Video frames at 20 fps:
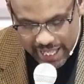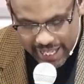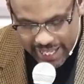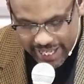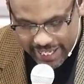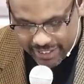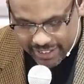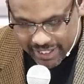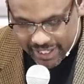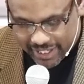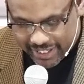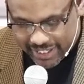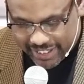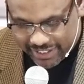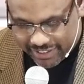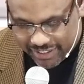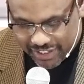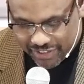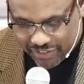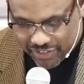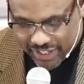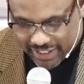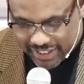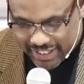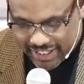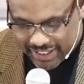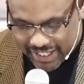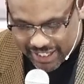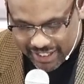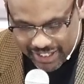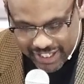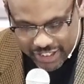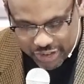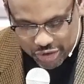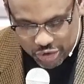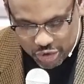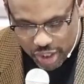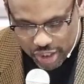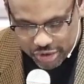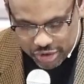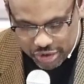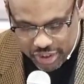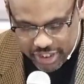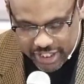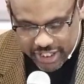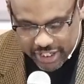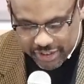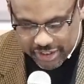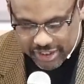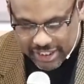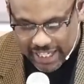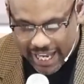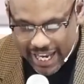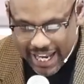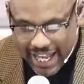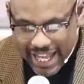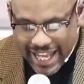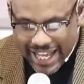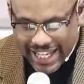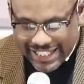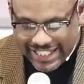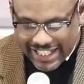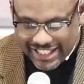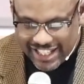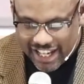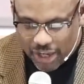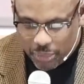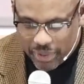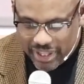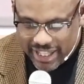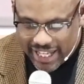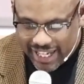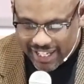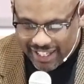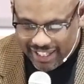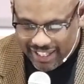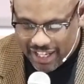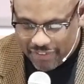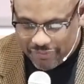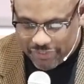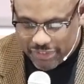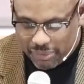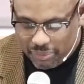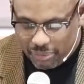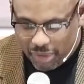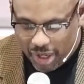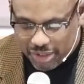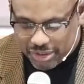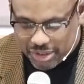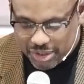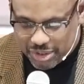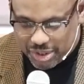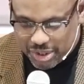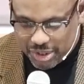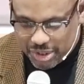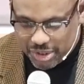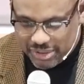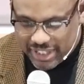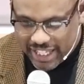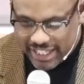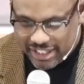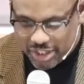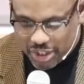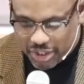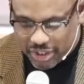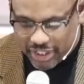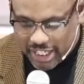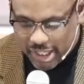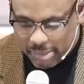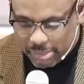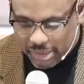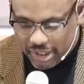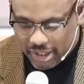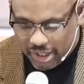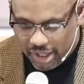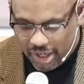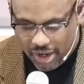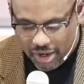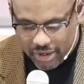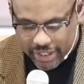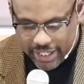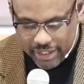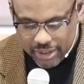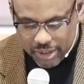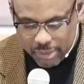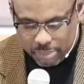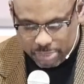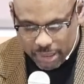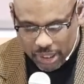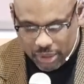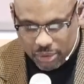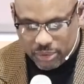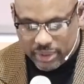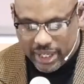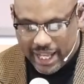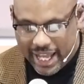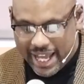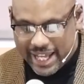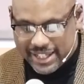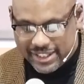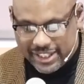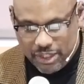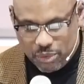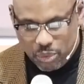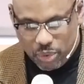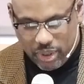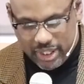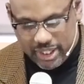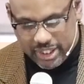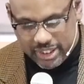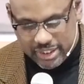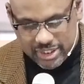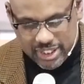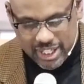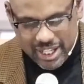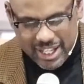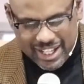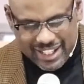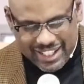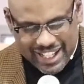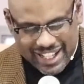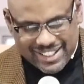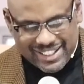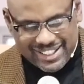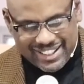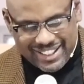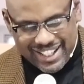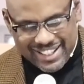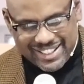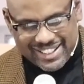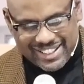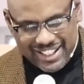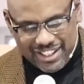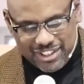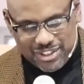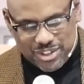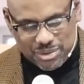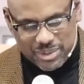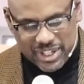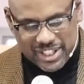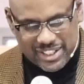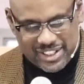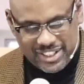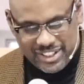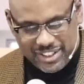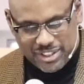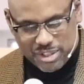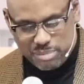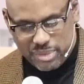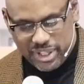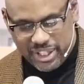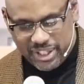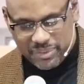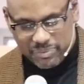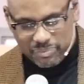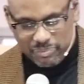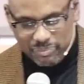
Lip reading: He said, let us cross to the other side. It says, now when they had left the multitude, they took him along in the boat as he was. That's interesting to me.